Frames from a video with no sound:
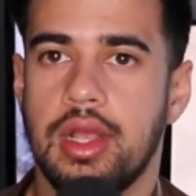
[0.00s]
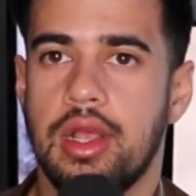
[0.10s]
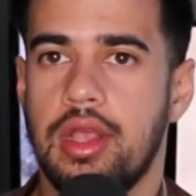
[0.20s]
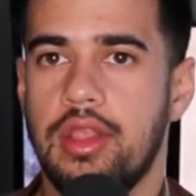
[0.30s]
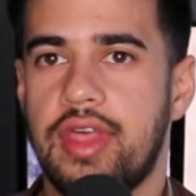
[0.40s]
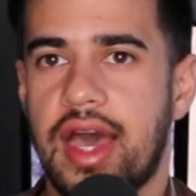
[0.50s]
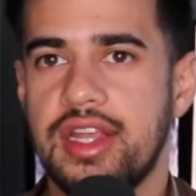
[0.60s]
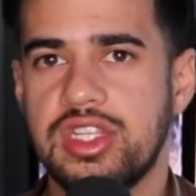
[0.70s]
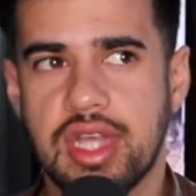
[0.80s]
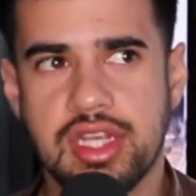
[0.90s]
that
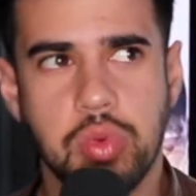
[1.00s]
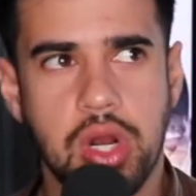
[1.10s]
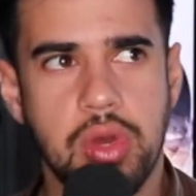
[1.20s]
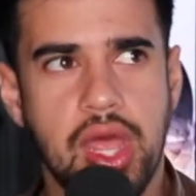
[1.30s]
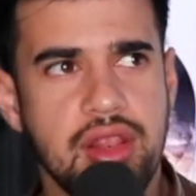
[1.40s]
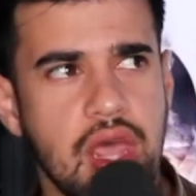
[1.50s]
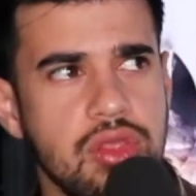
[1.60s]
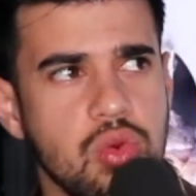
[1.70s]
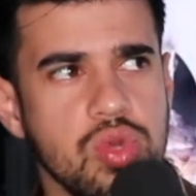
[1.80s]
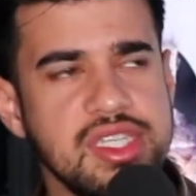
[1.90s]
is that's what I and and
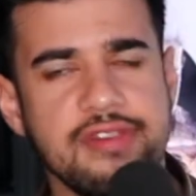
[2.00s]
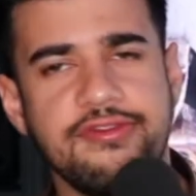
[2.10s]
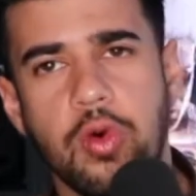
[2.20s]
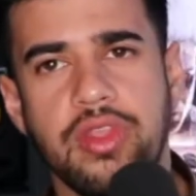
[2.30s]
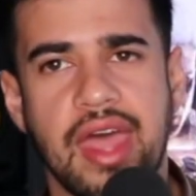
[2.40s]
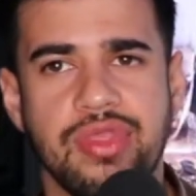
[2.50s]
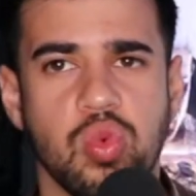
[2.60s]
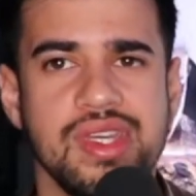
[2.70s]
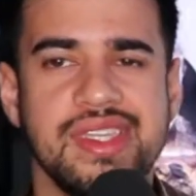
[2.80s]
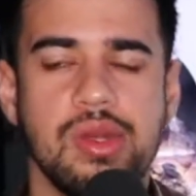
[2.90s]
the reason for that, the
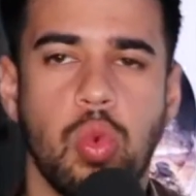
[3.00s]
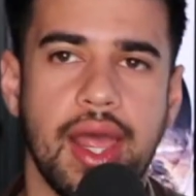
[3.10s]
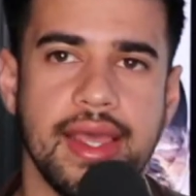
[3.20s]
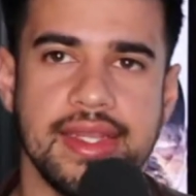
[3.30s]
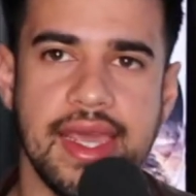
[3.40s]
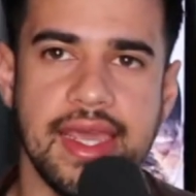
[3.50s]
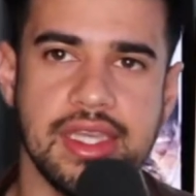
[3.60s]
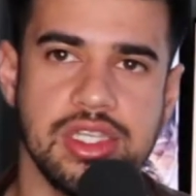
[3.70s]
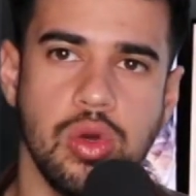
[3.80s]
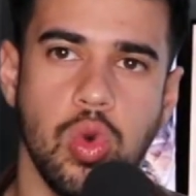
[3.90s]
reason why it takes
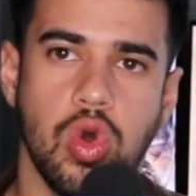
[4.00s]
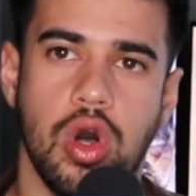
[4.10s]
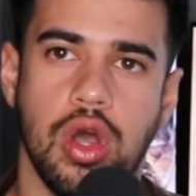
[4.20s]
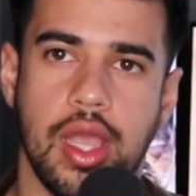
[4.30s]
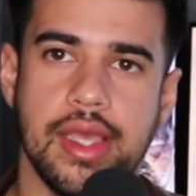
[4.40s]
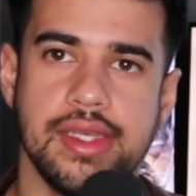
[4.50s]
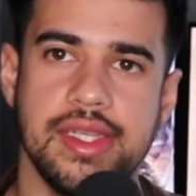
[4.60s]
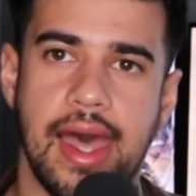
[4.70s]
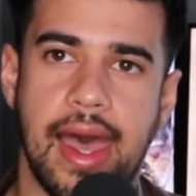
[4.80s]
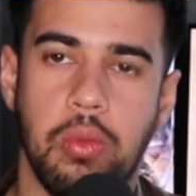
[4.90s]
so long is
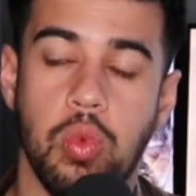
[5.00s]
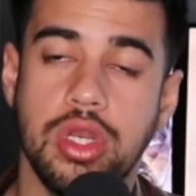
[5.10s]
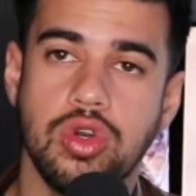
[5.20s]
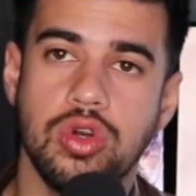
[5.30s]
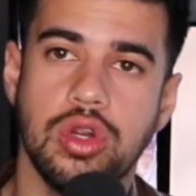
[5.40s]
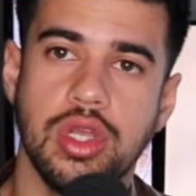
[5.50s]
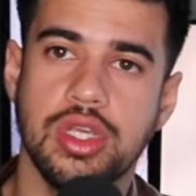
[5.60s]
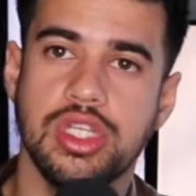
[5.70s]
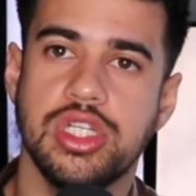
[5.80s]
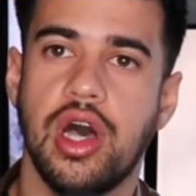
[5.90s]
that when you're learning
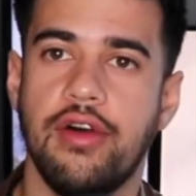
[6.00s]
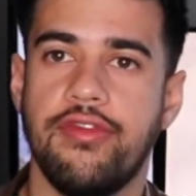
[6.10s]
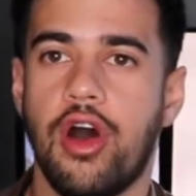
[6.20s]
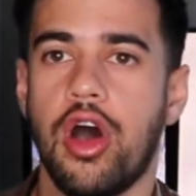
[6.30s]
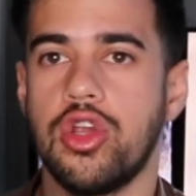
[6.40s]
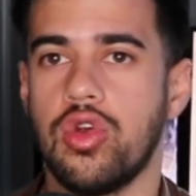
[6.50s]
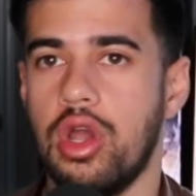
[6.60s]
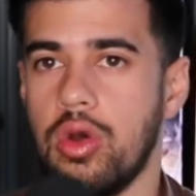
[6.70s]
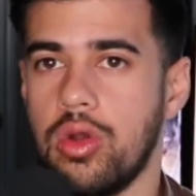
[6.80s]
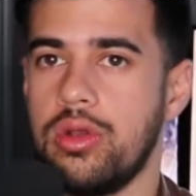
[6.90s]
this stuff on your
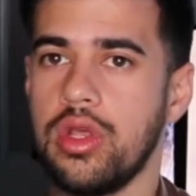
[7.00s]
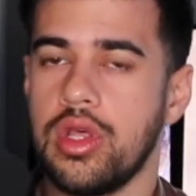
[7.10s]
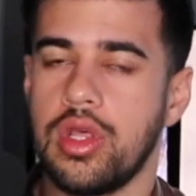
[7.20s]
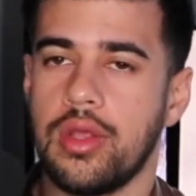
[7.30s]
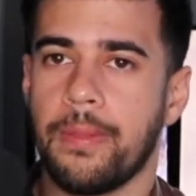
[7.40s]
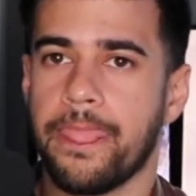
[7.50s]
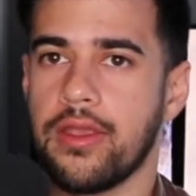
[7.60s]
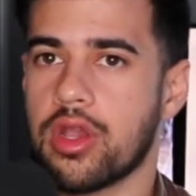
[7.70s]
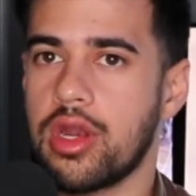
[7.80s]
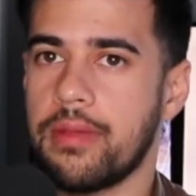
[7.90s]
own,
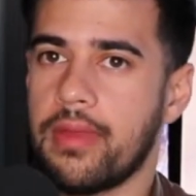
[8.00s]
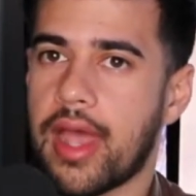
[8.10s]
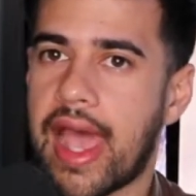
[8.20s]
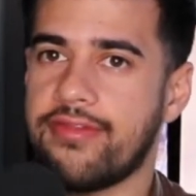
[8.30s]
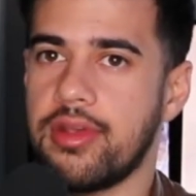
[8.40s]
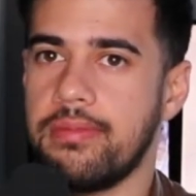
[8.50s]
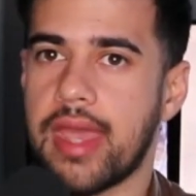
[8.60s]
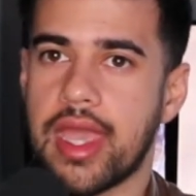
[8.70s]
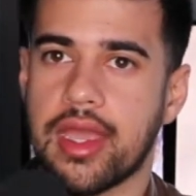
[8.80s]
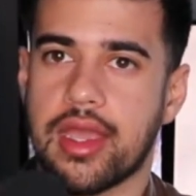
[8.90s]
you're gonna have to
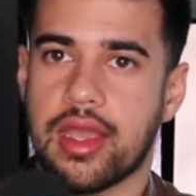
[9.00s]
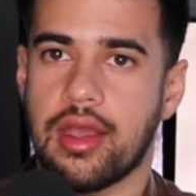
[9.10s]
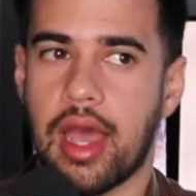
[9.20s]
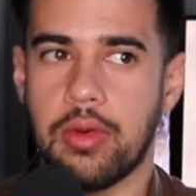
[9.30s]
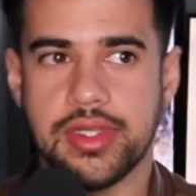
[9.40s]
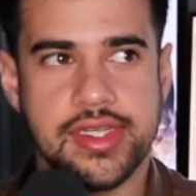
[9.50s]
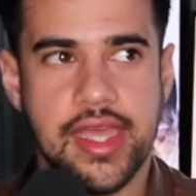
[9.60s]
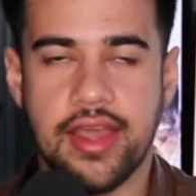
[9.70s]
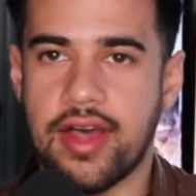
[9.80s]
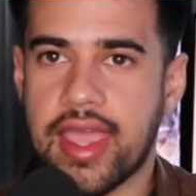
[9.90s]
make I would
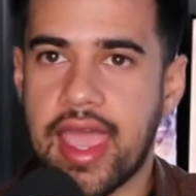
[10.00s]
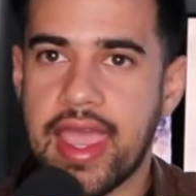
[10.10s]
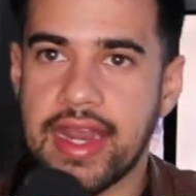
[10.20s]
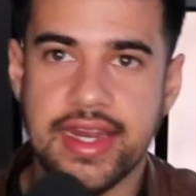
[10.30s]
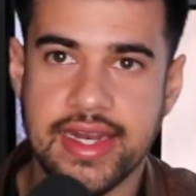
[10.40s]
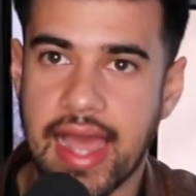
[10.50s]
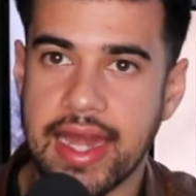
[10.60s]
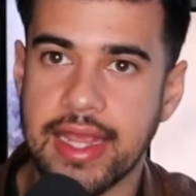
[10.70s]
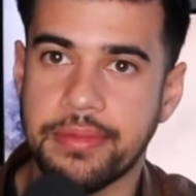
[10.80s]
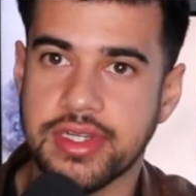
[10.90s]
say like 80 to
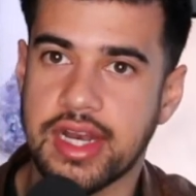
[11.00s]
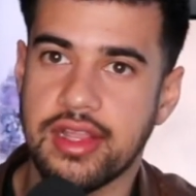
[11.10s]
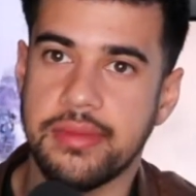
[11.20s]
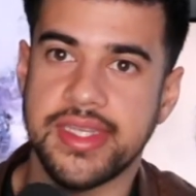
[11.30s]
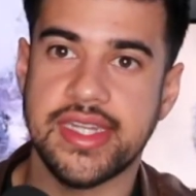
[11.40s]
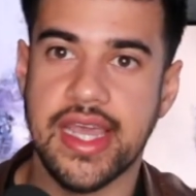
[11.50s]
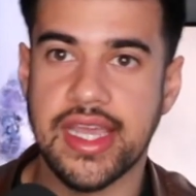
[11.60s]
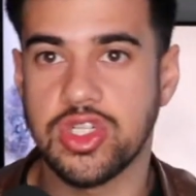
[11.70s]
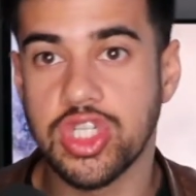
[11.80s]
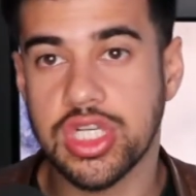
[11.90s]
90% of the
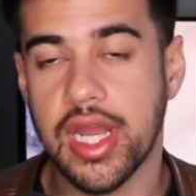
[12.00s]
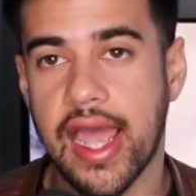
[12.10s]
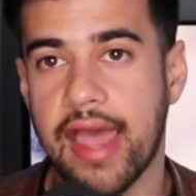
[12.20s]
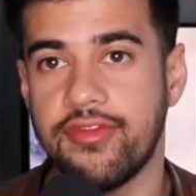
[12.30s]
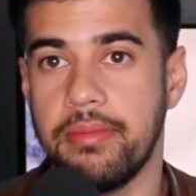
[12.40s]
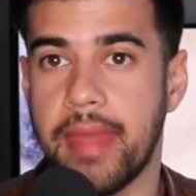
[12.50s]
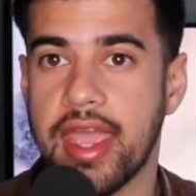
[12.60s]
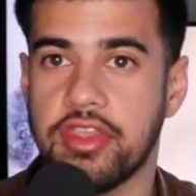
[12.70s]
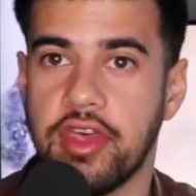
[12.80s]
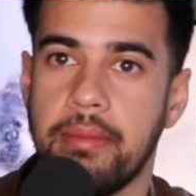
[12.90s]
mistakes. You're just gonna have to
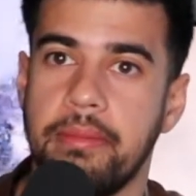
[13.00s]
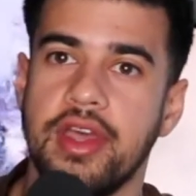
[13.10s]
make them